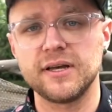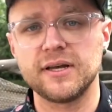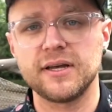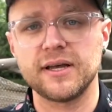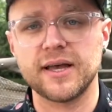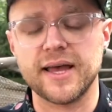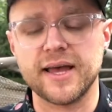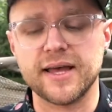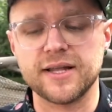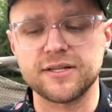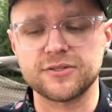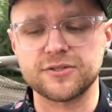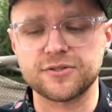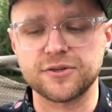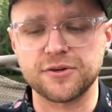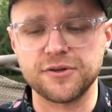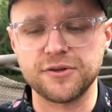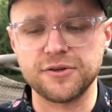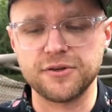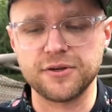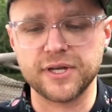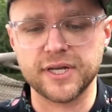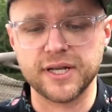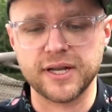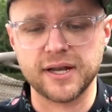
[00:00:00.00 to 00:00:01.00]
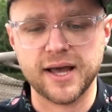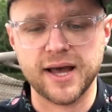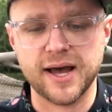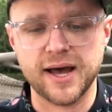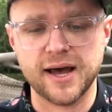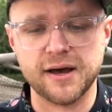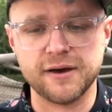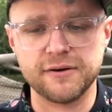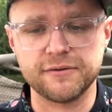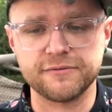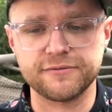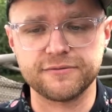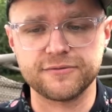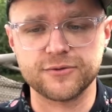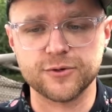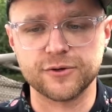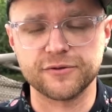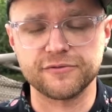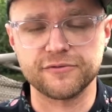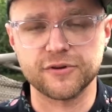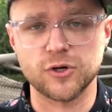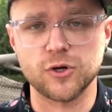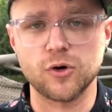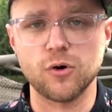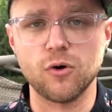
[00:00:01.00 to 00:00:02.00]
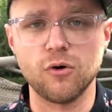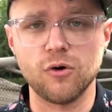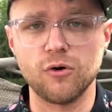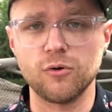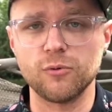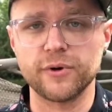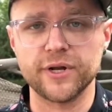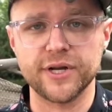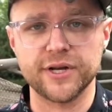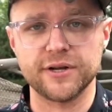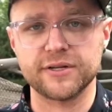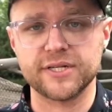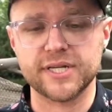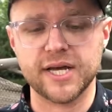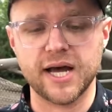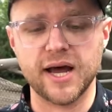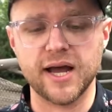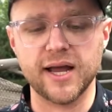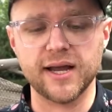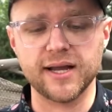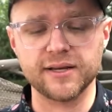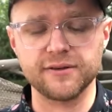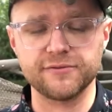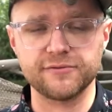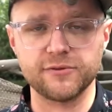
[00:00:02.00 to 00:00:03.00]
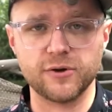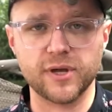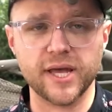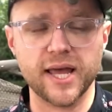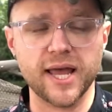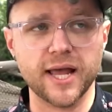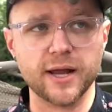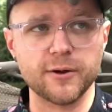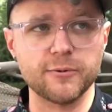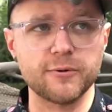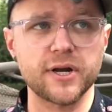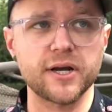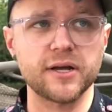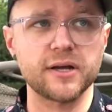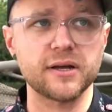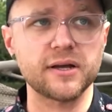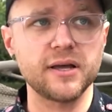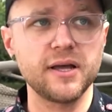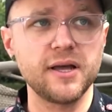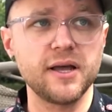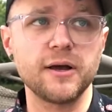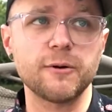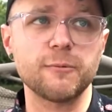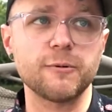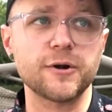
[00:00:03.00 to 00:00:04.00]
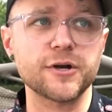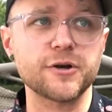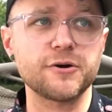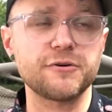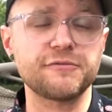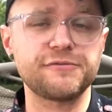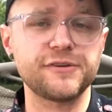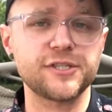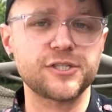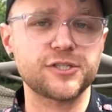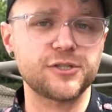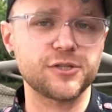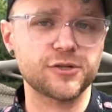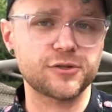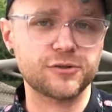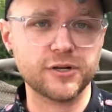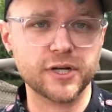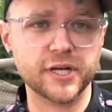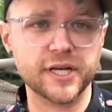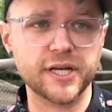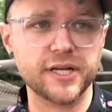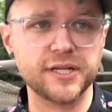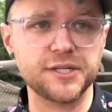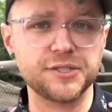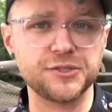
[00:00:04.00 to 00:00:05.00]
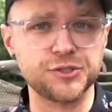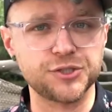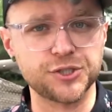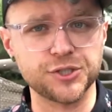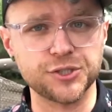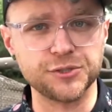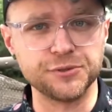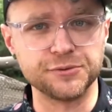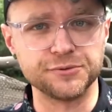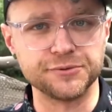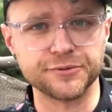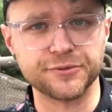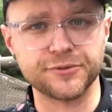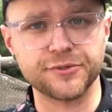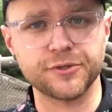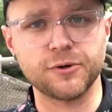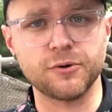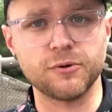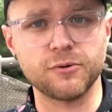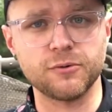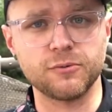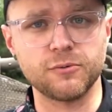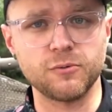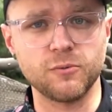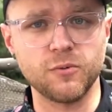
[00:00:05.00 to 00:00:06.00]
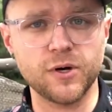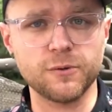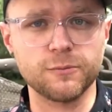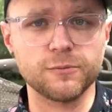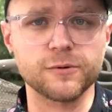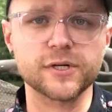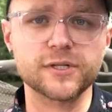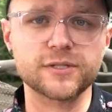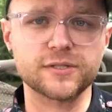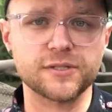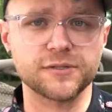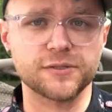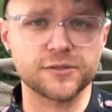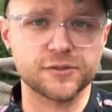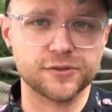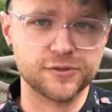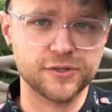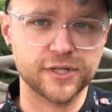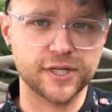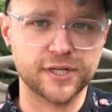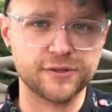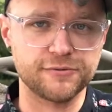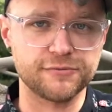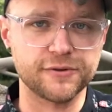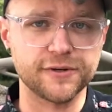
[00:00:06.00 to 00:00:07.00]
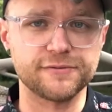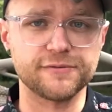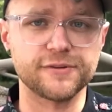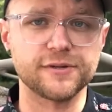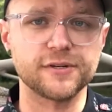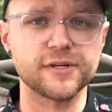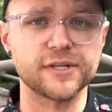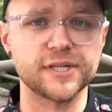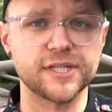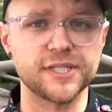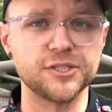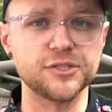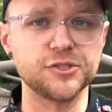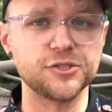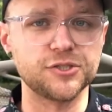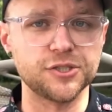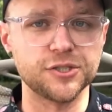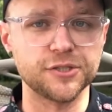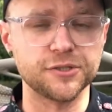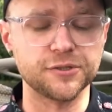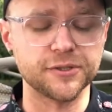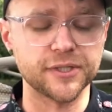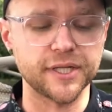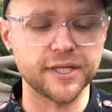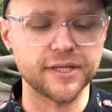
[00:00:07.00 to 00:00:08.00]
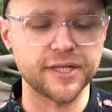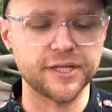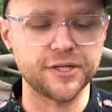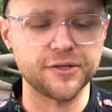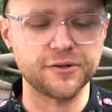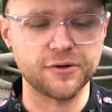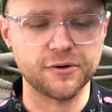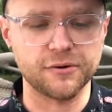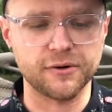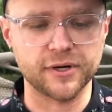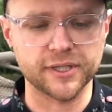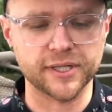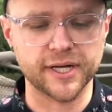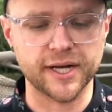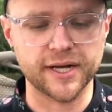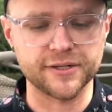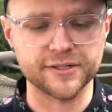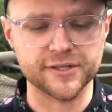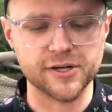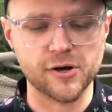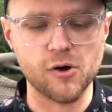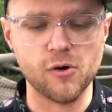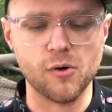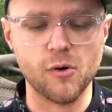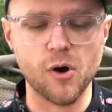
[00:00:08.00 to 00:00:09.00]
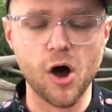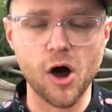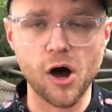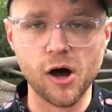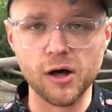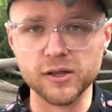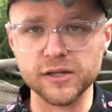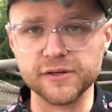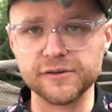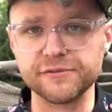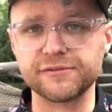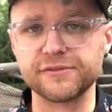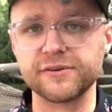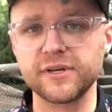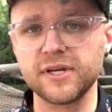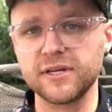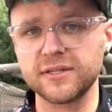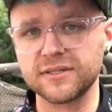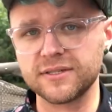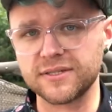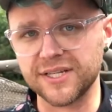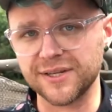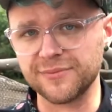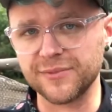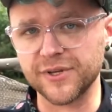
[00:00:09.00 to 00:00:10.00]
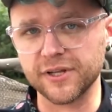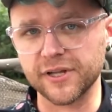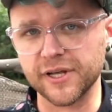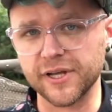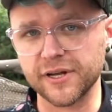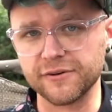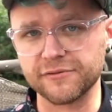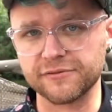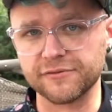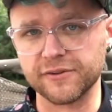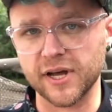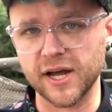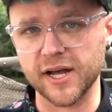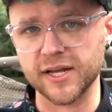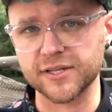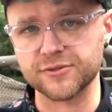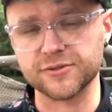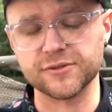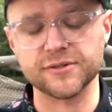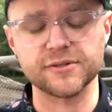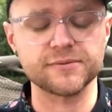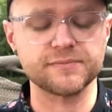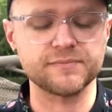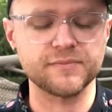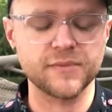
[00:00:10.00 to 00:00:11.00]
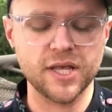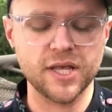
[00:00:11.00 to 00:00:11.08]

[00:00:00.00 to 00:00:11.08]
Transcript: And so you can have sort of a goal when you're tying of, okay, I want to go fish the Crooked in June. So what works on the Crooked River in June? And then you go online and you say, oh, olive stimulator flies, or,